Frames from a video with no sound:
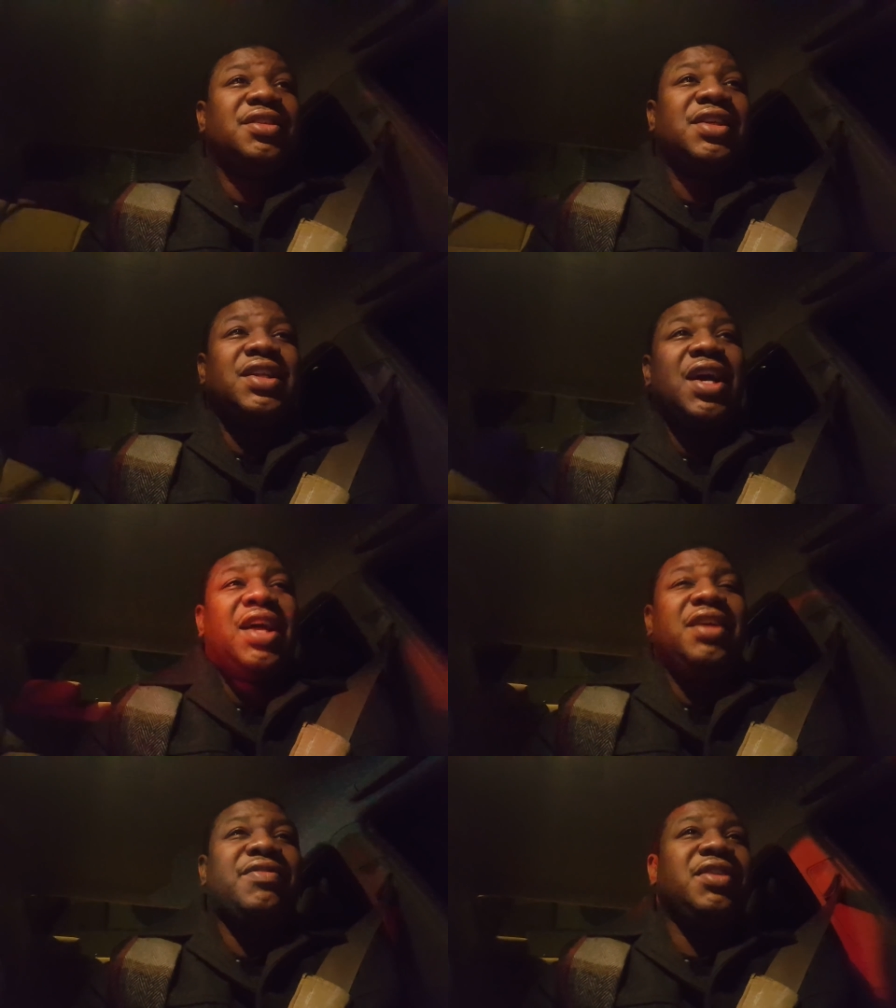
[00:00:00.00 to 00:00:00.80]

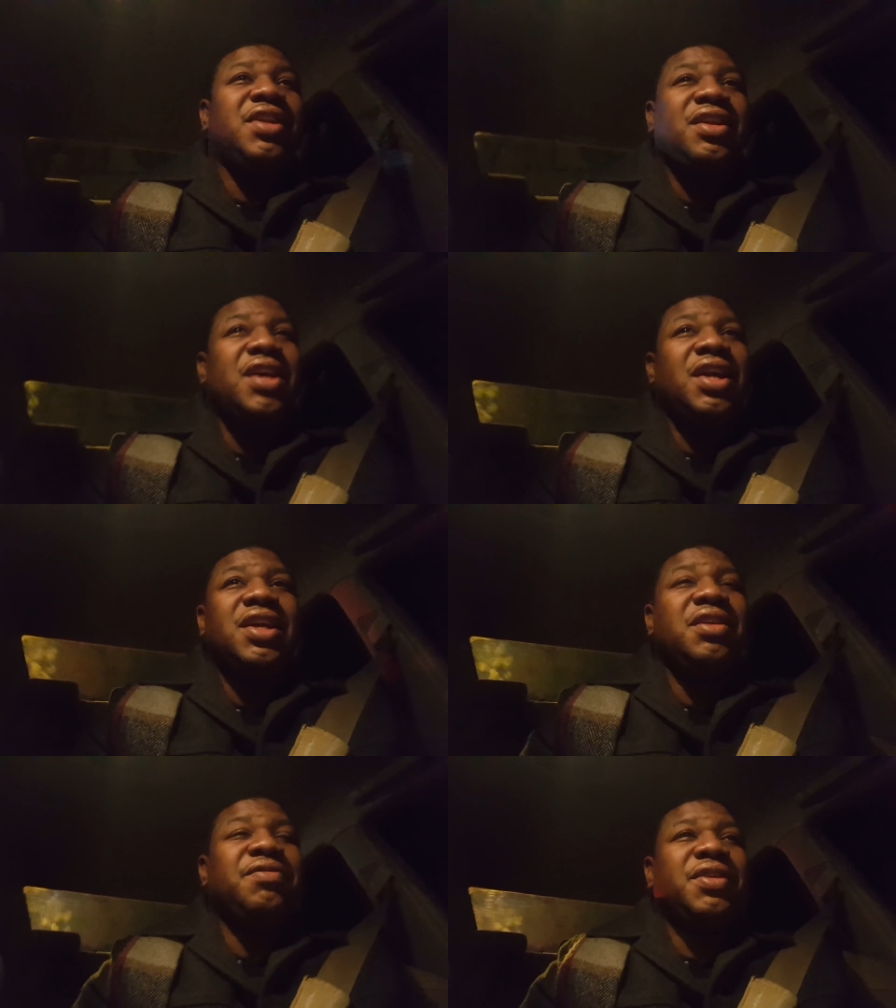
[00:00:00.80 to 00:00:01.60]
They're not
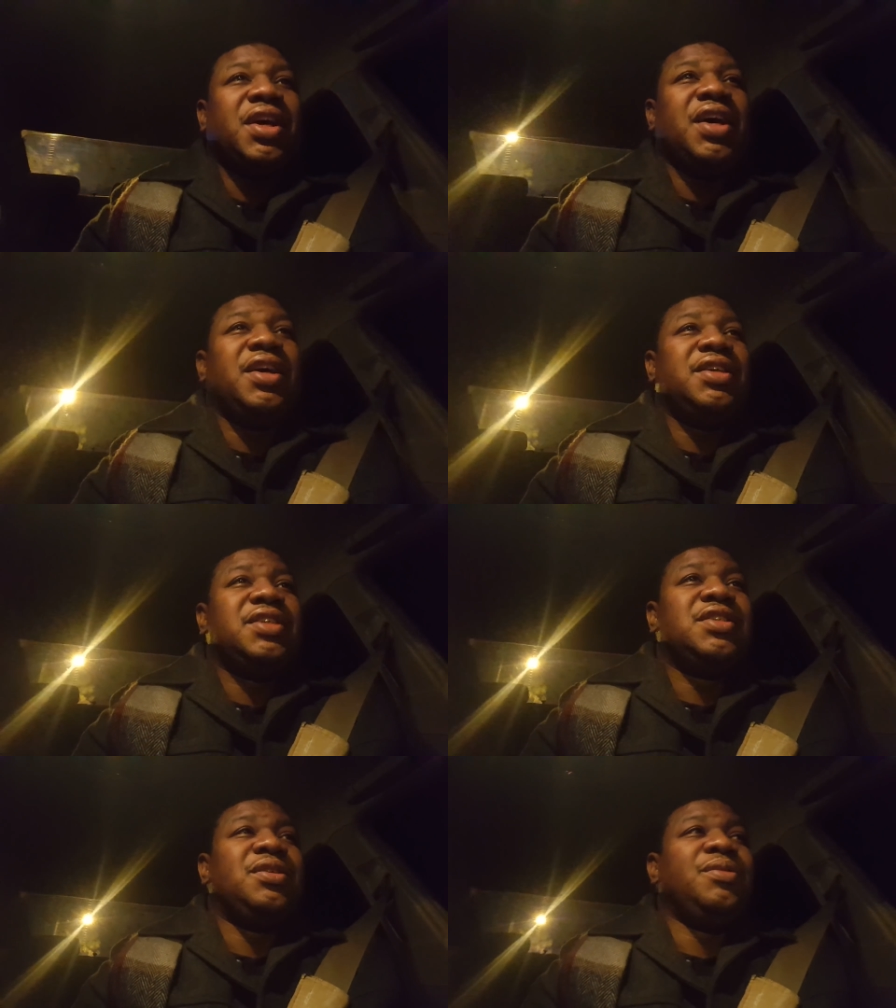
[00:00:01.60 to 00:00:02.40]
in it for
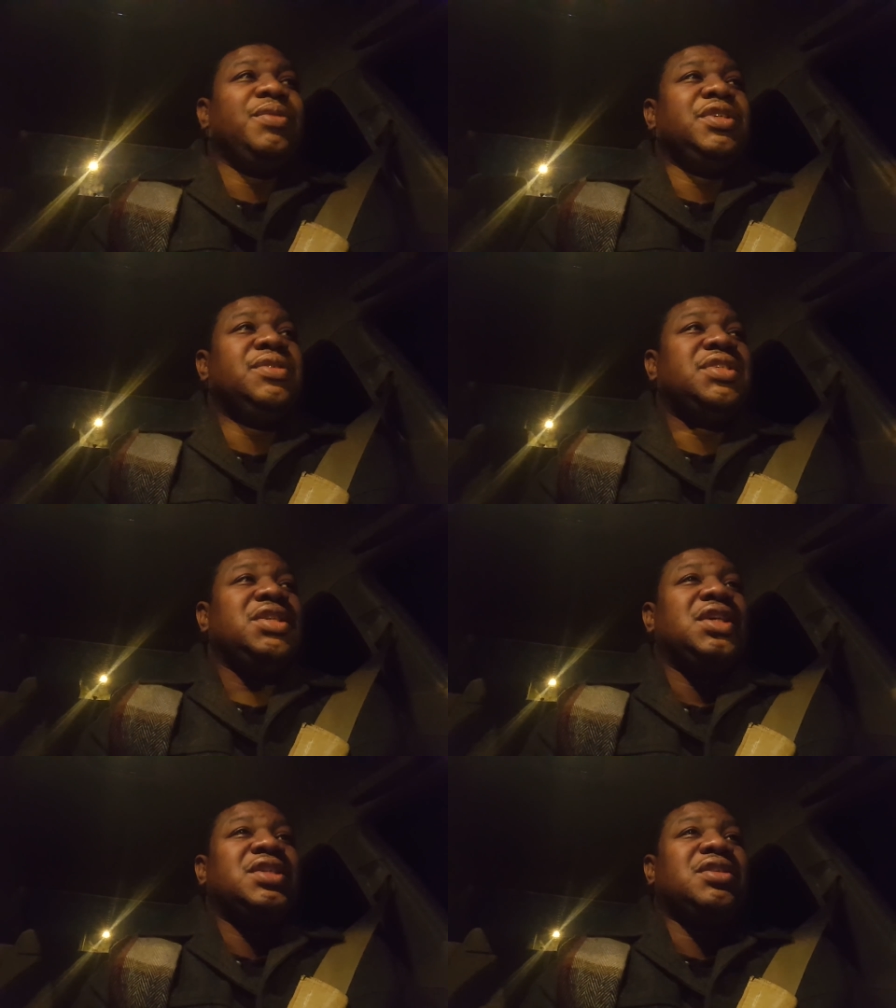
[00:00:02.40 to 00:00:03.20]
that. So when you see
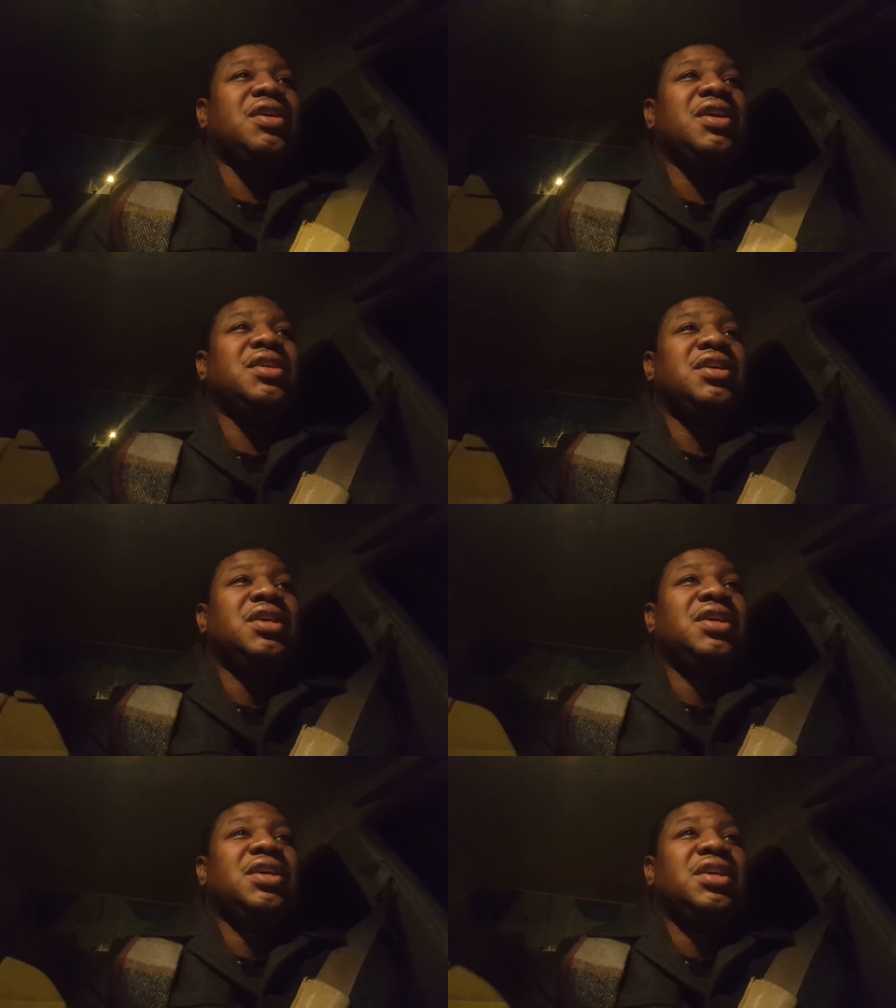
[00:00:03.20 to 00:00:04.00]
that start
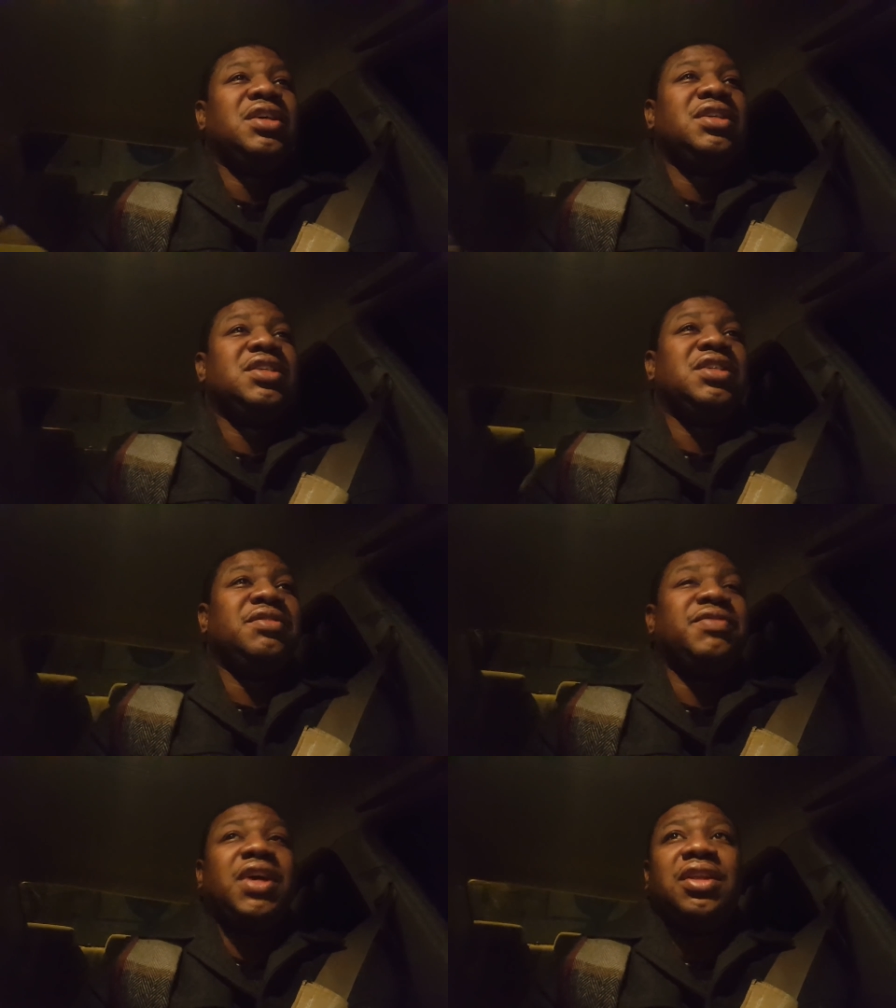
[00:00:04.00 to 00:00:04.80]
to
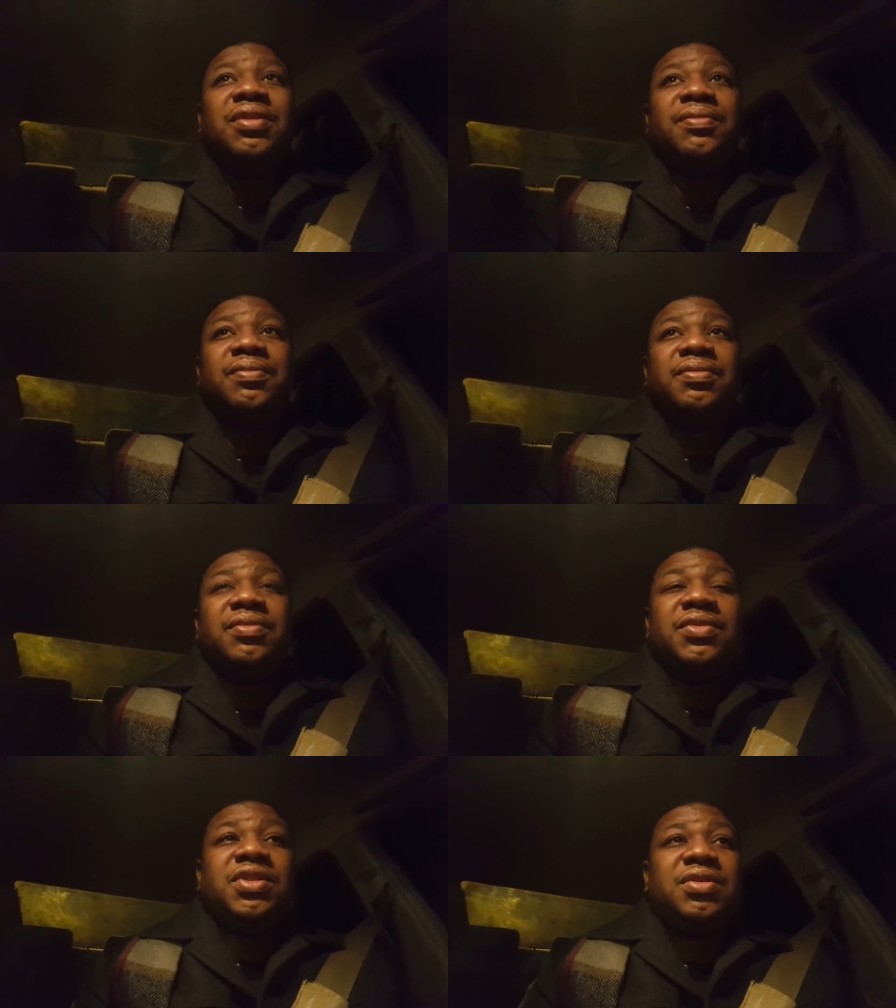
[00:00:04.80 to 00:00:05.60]
develop,
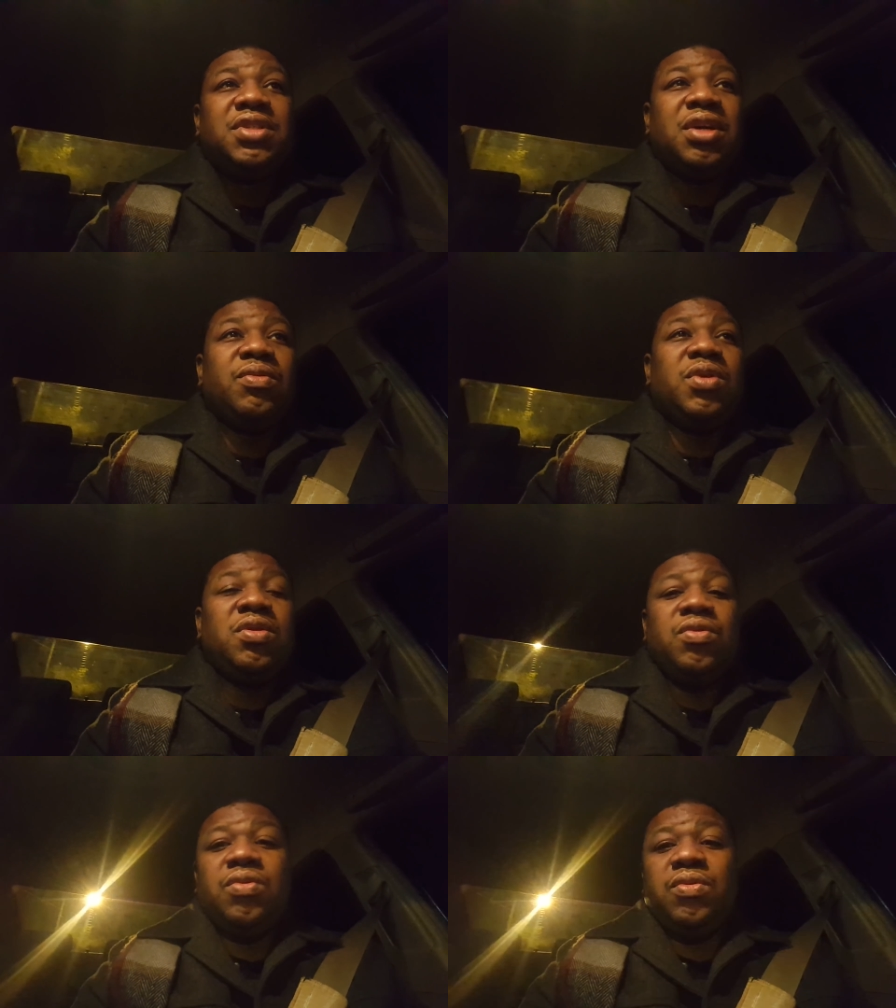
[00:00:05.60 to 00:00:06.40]
you say,
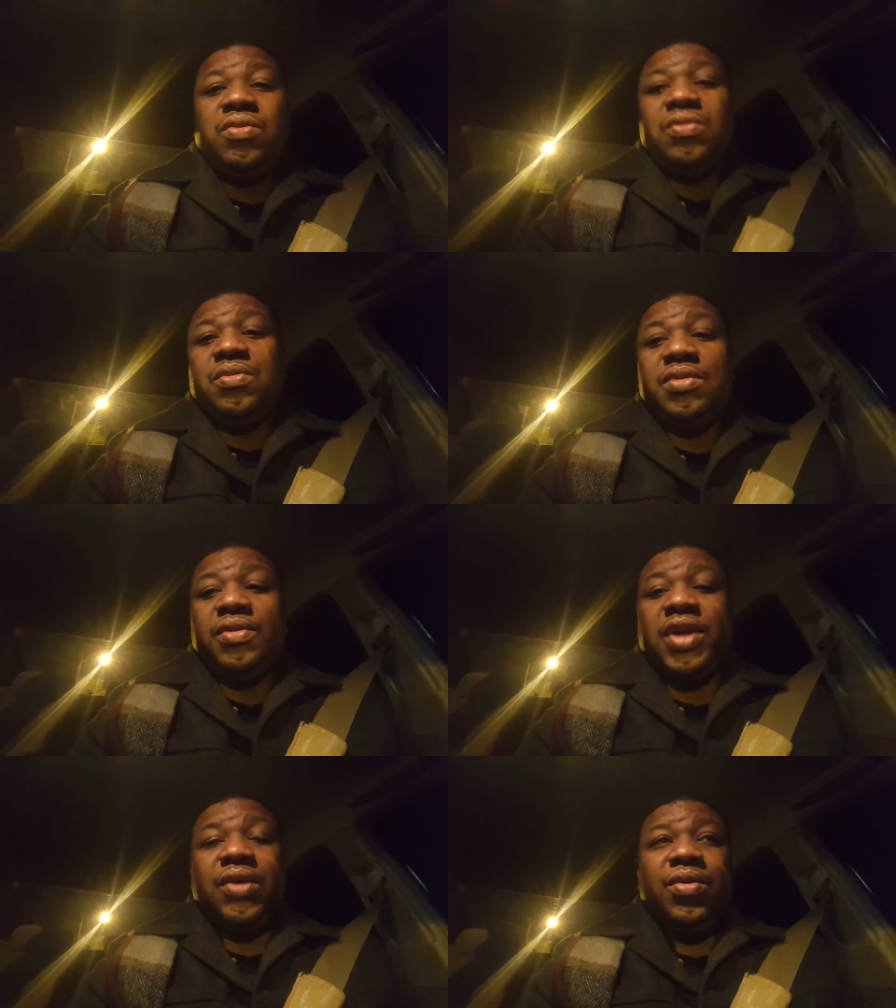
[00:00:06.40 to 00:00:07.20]
whoa,
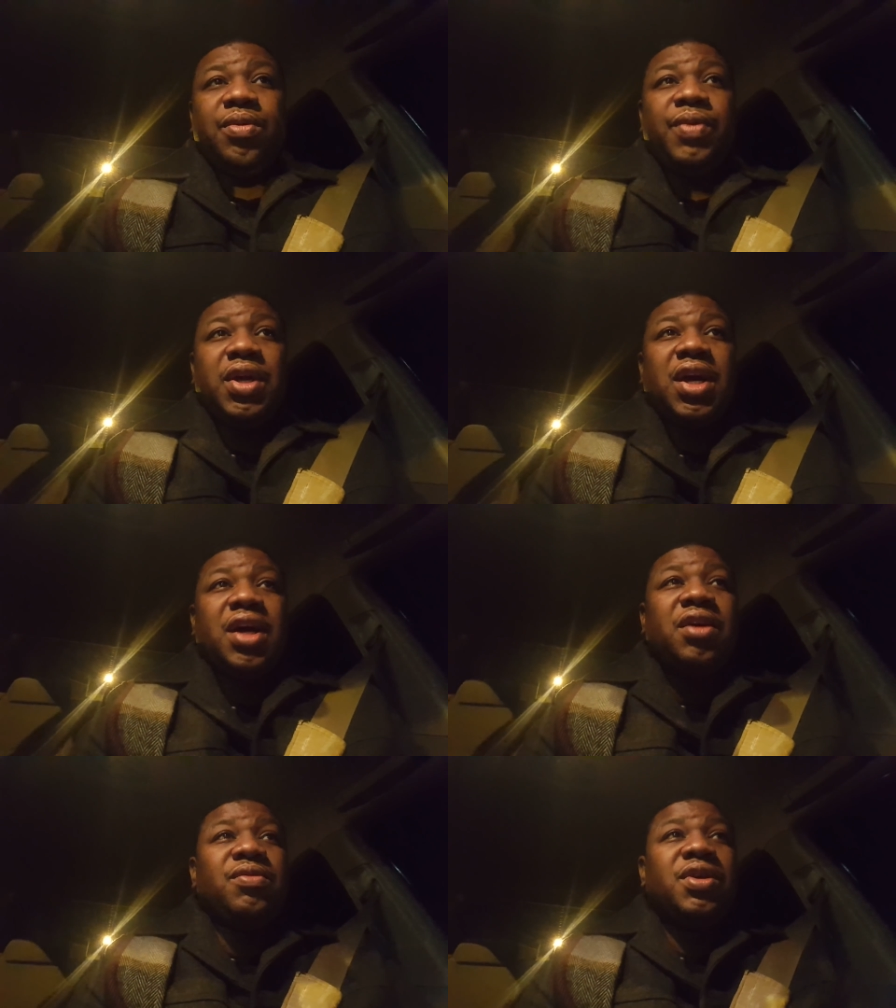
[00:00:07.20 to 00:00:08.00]
okay, what do we
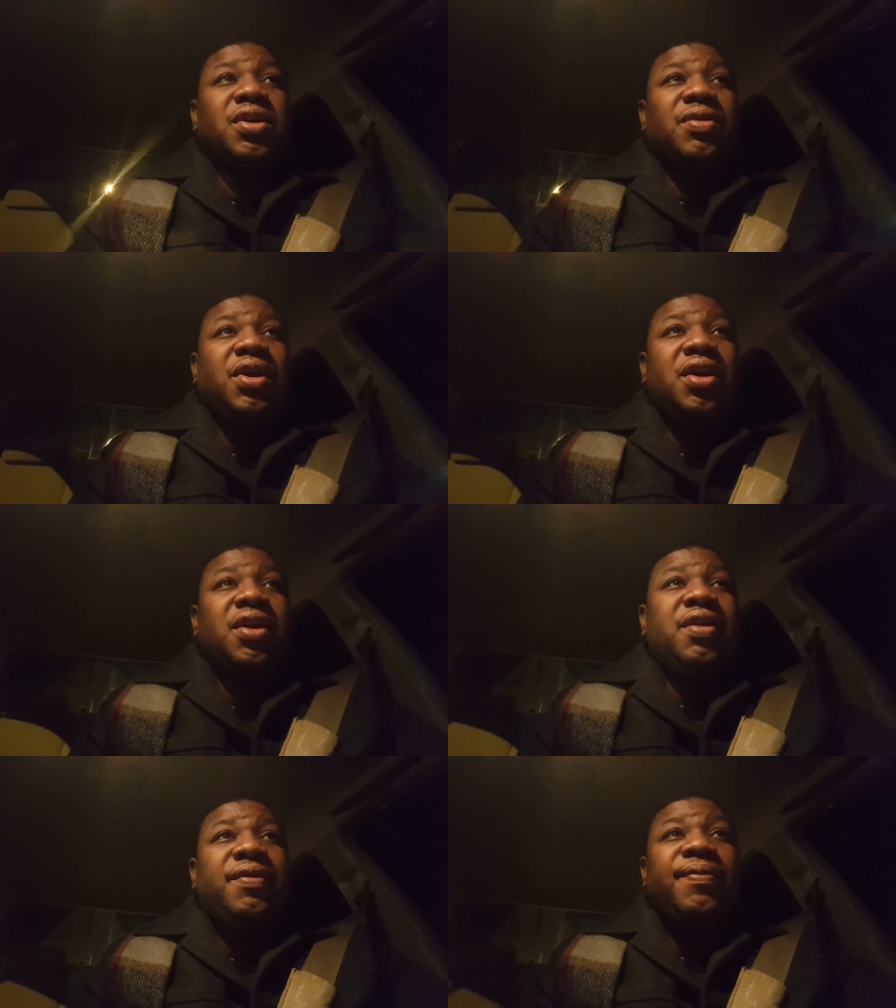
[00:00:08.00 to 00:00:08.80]
got going on here?